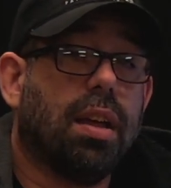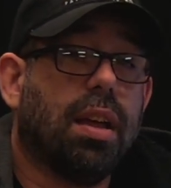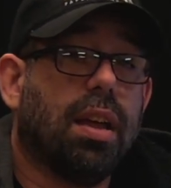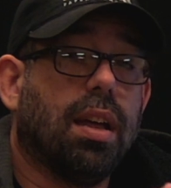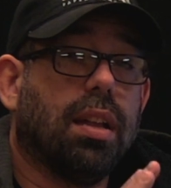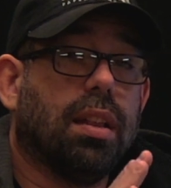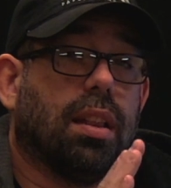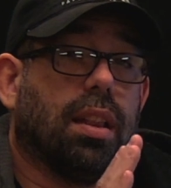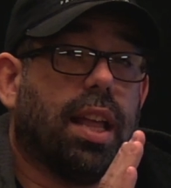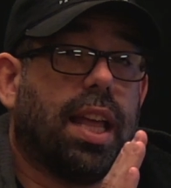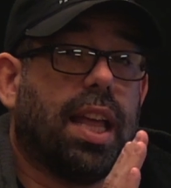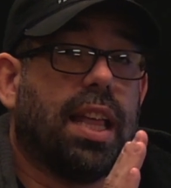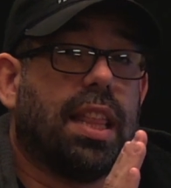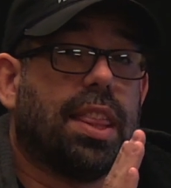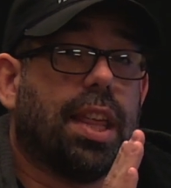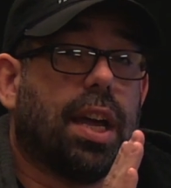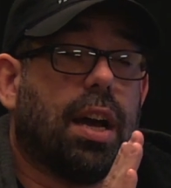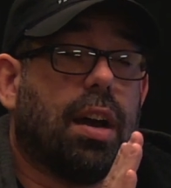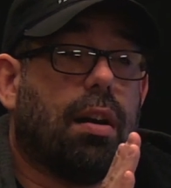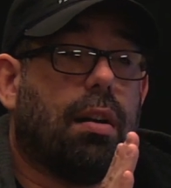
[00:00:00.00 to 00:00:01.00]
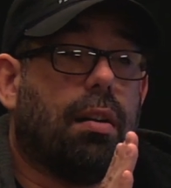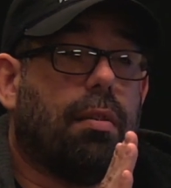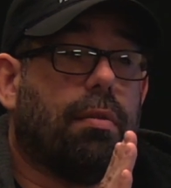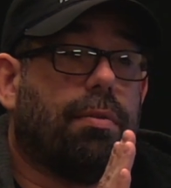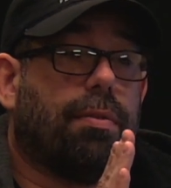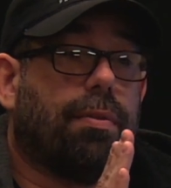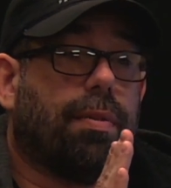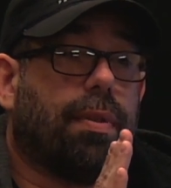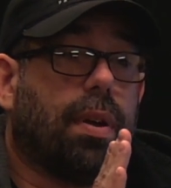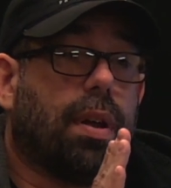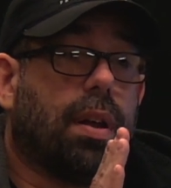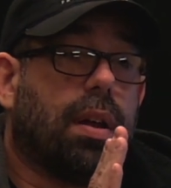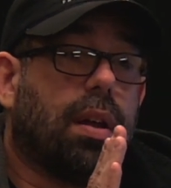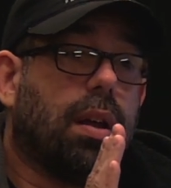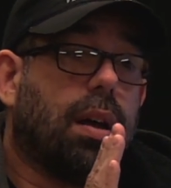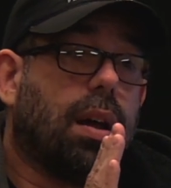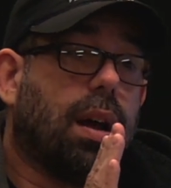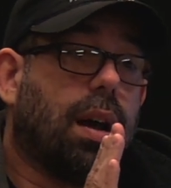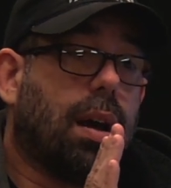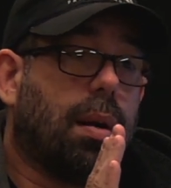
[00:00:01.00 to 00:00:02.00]
length of
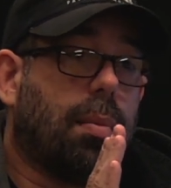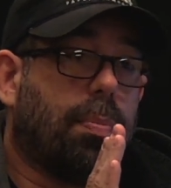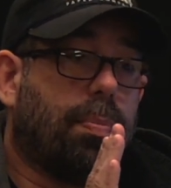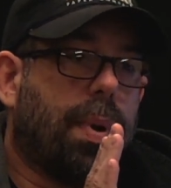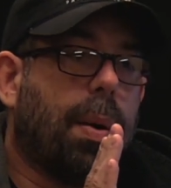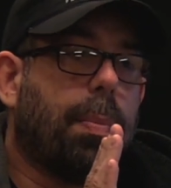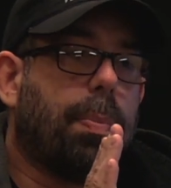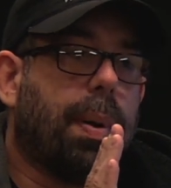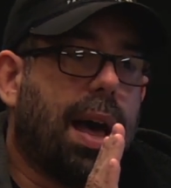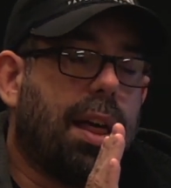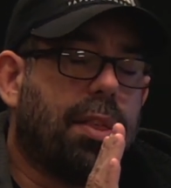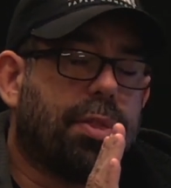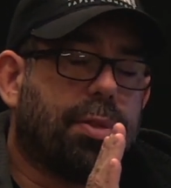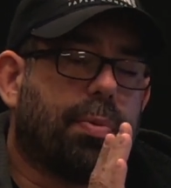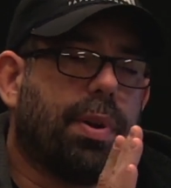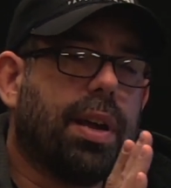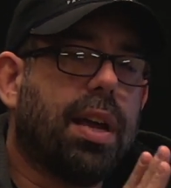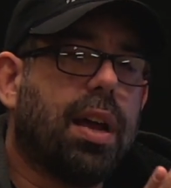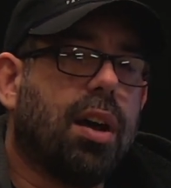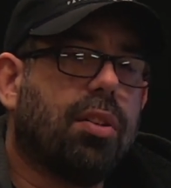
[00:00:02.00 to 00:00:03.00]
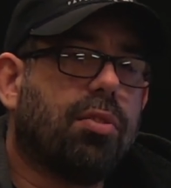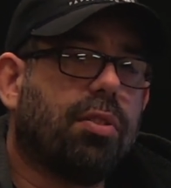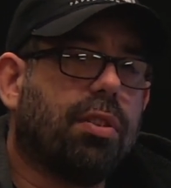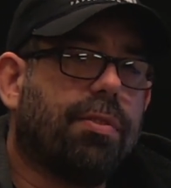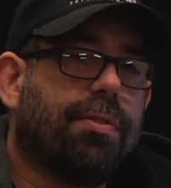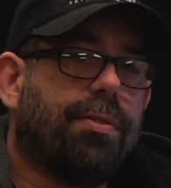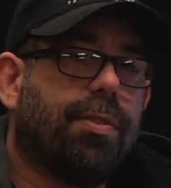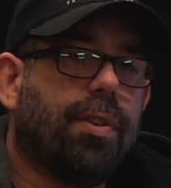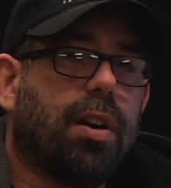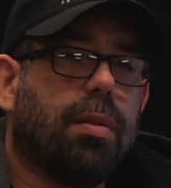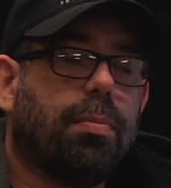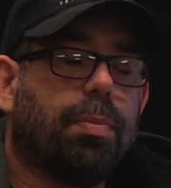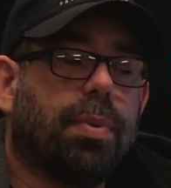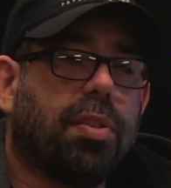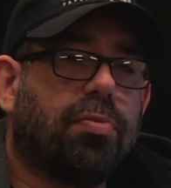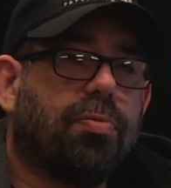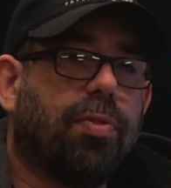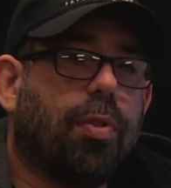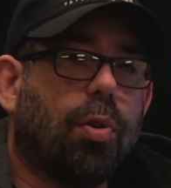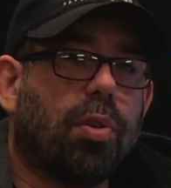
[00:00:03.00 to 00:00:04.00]
about 300 foot
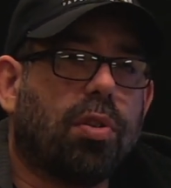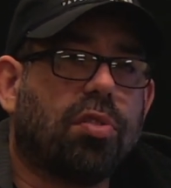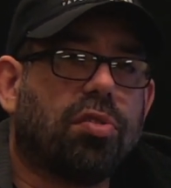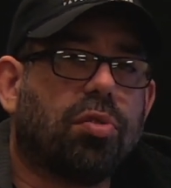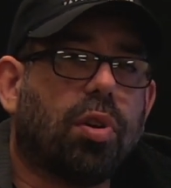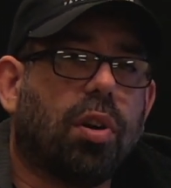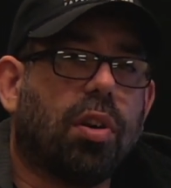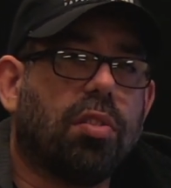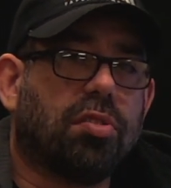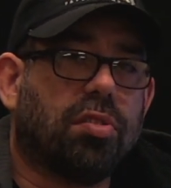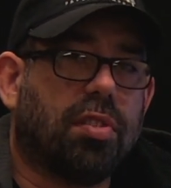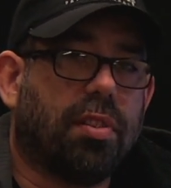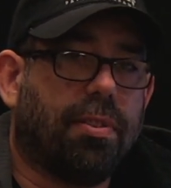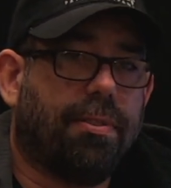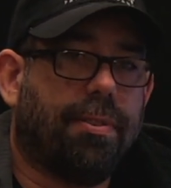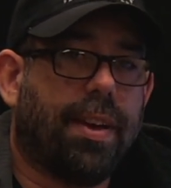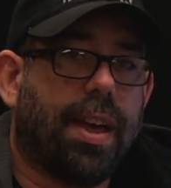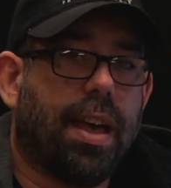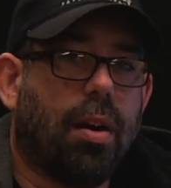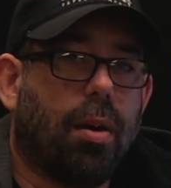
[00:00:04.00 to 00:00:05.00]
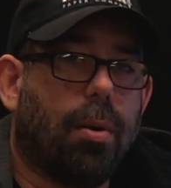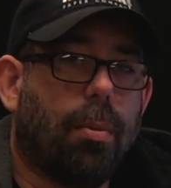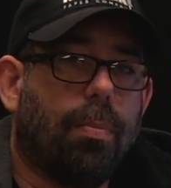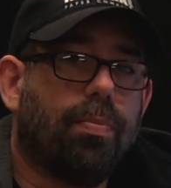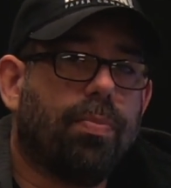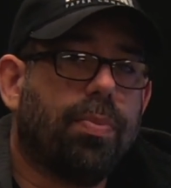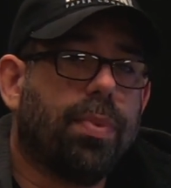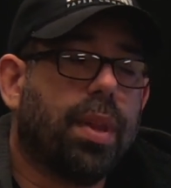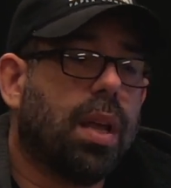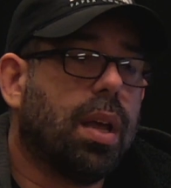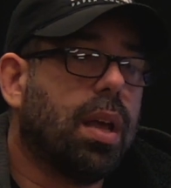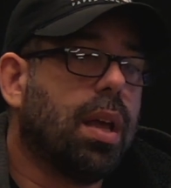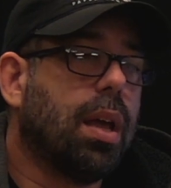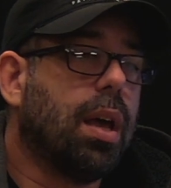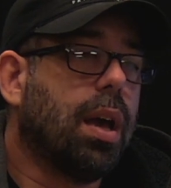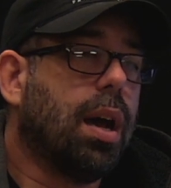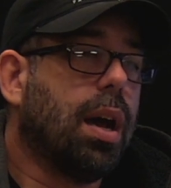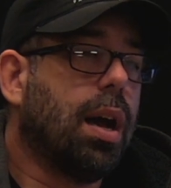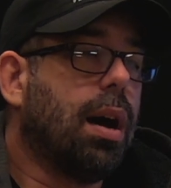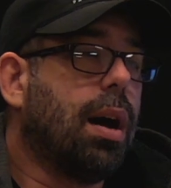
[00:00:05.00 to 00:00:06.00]
before it starts to fail.
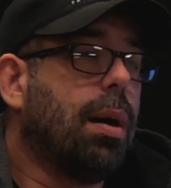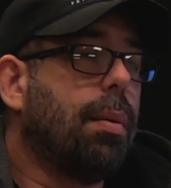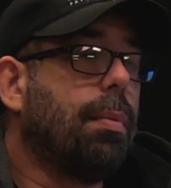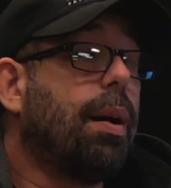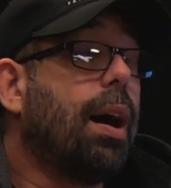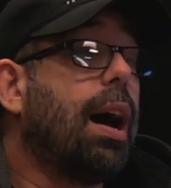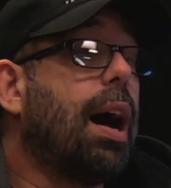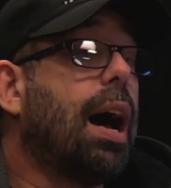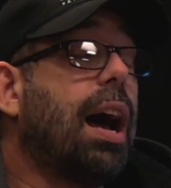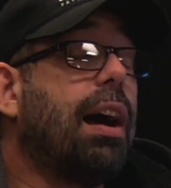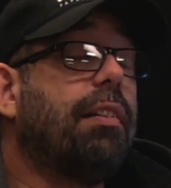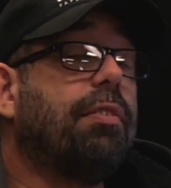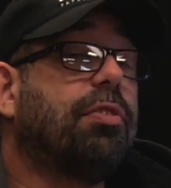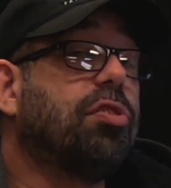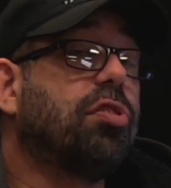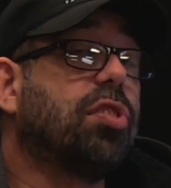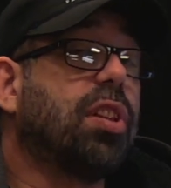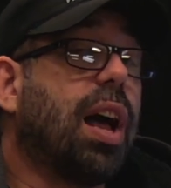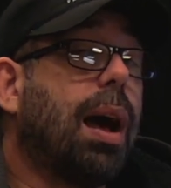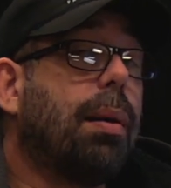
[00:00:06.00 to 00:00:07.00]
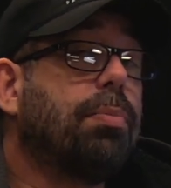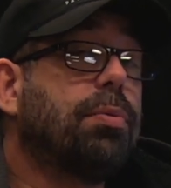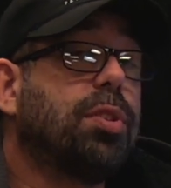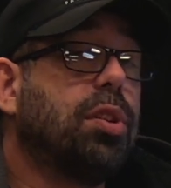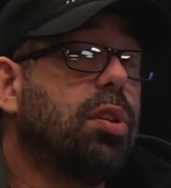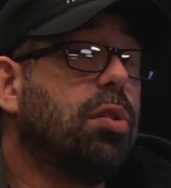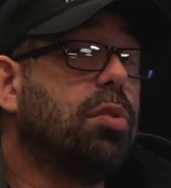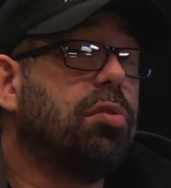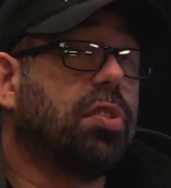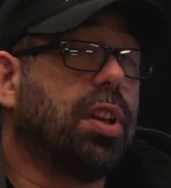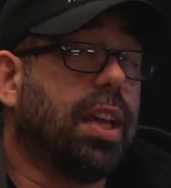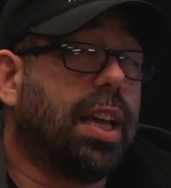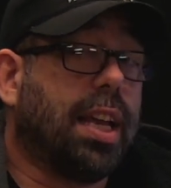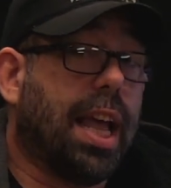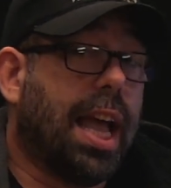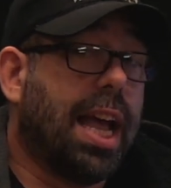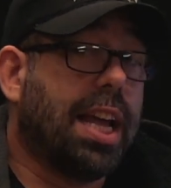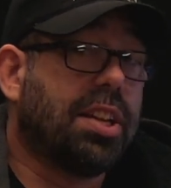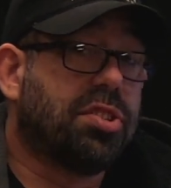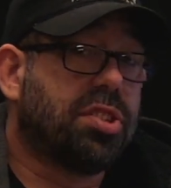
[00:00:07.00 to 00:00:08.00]
I've stopped using
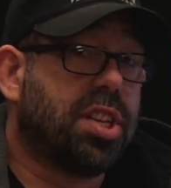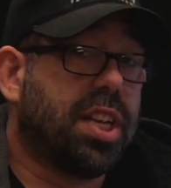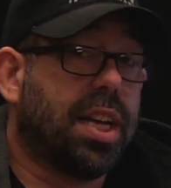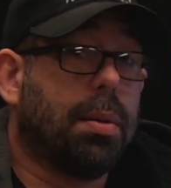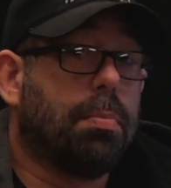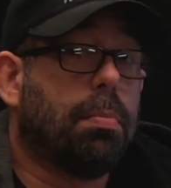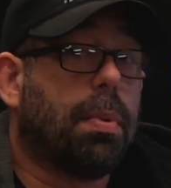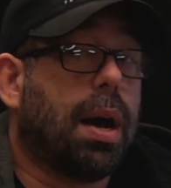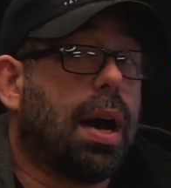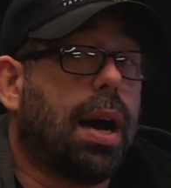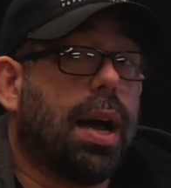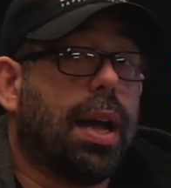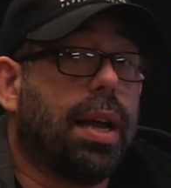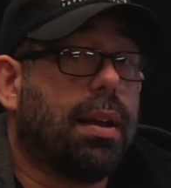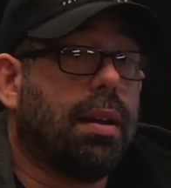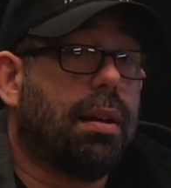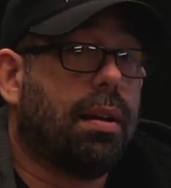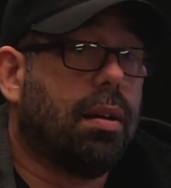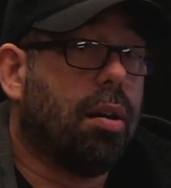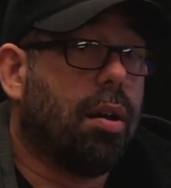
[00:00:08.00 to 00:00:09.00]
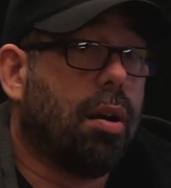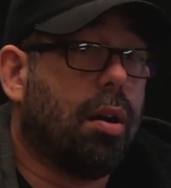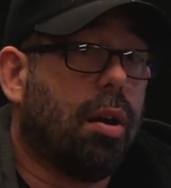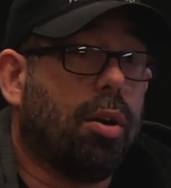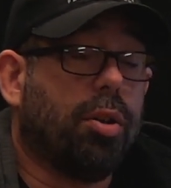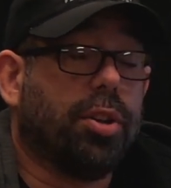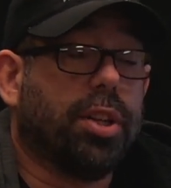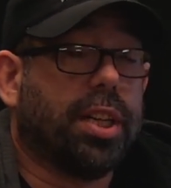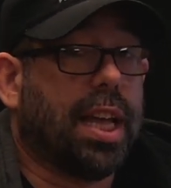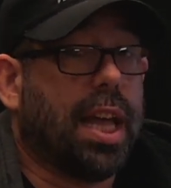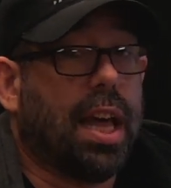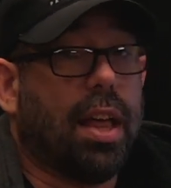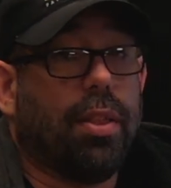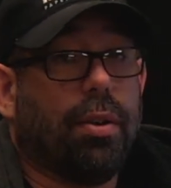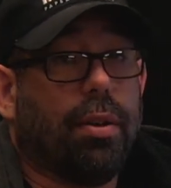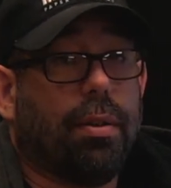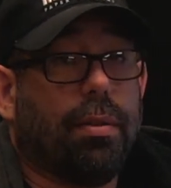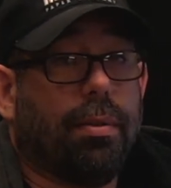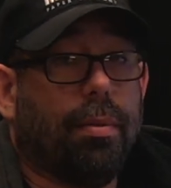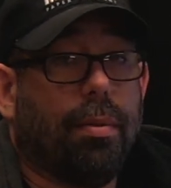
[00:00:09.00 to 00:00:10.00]
HDMI
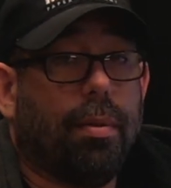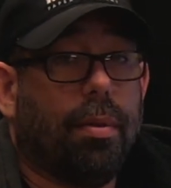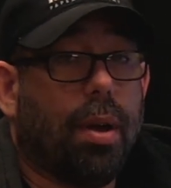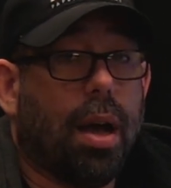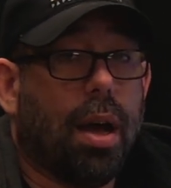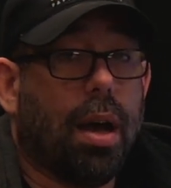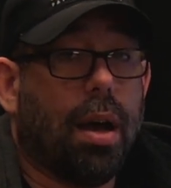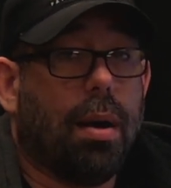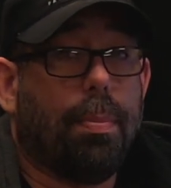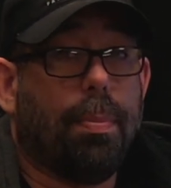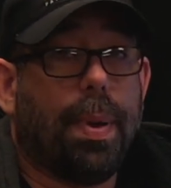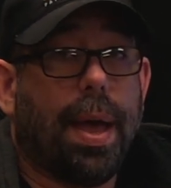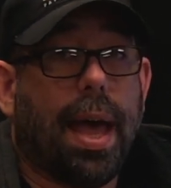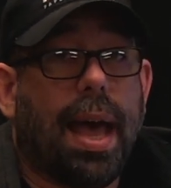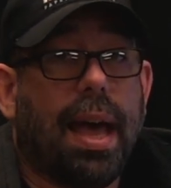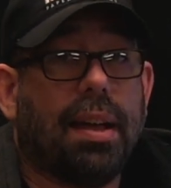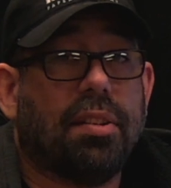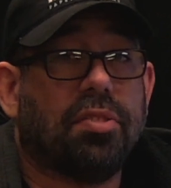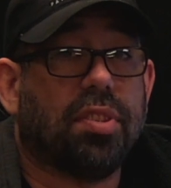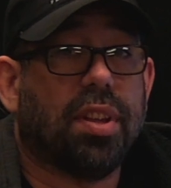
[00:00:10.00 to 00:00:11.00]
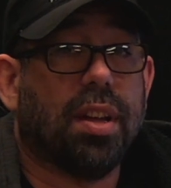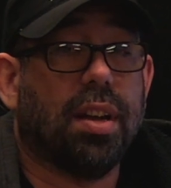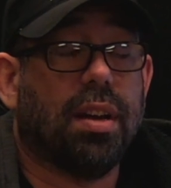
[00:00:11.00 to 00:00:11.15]
altogether past